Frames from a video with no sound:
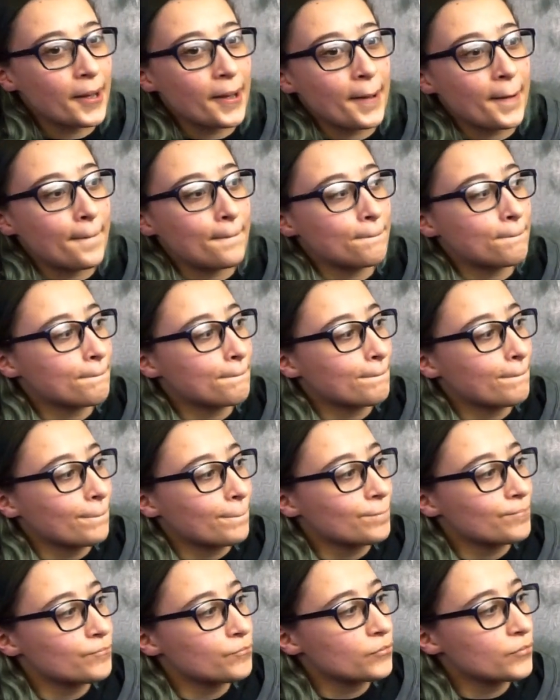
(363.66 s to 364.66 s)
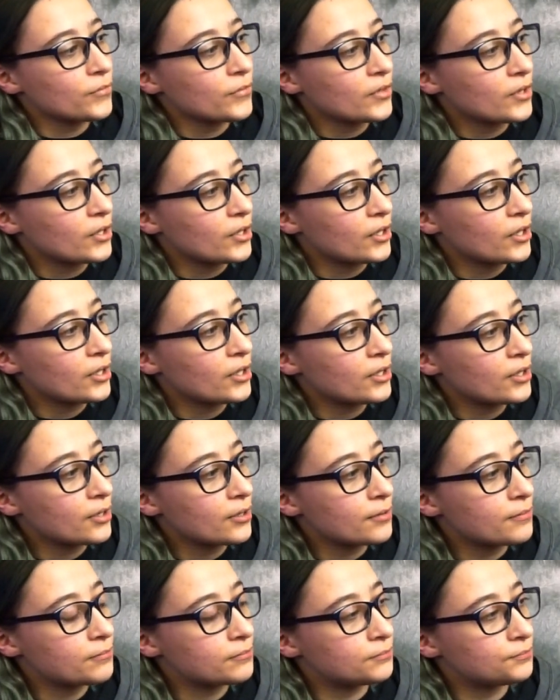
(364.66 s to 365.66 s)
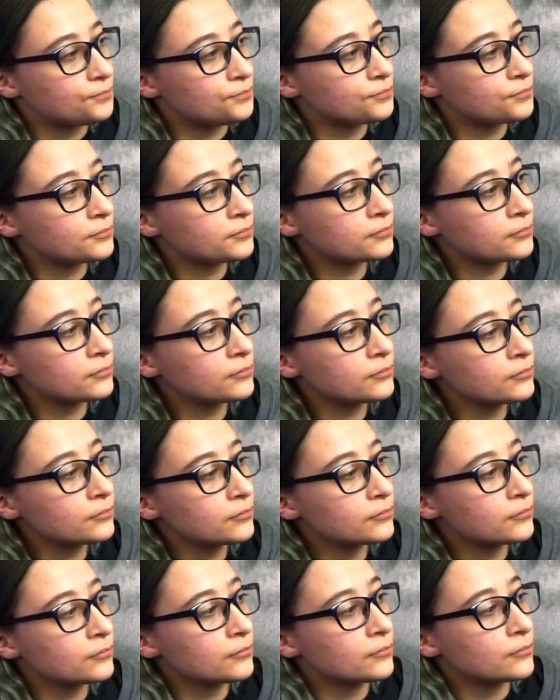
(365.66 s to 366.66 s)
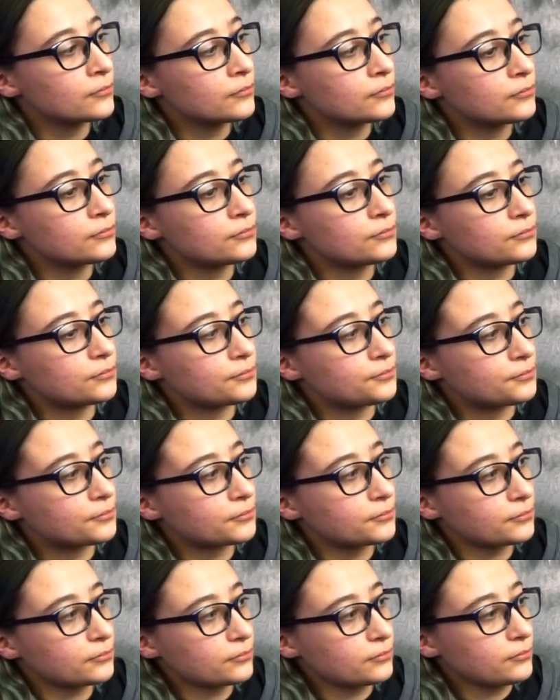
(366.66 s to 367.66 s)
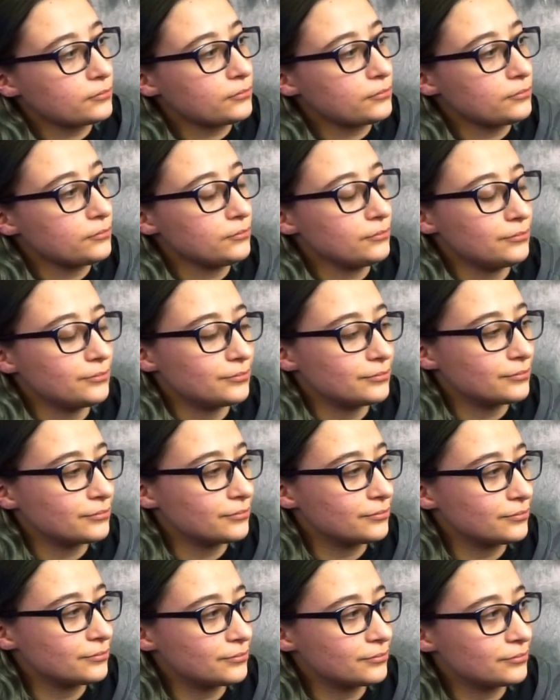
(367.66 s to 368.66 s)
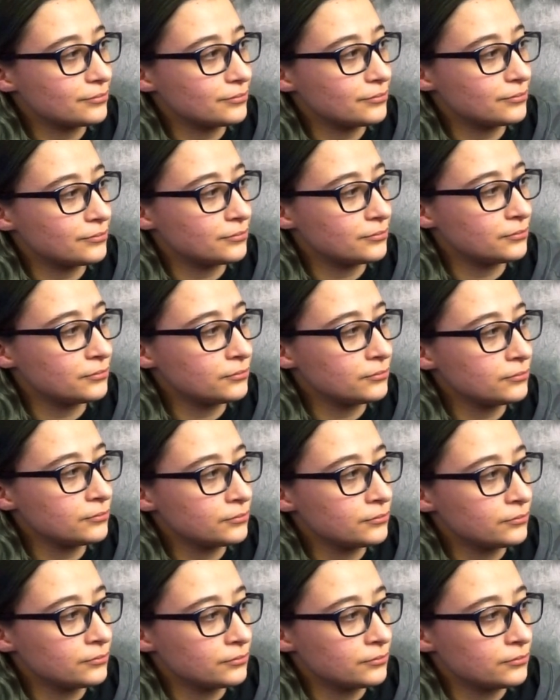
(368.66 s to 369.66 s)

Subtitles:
[no speech]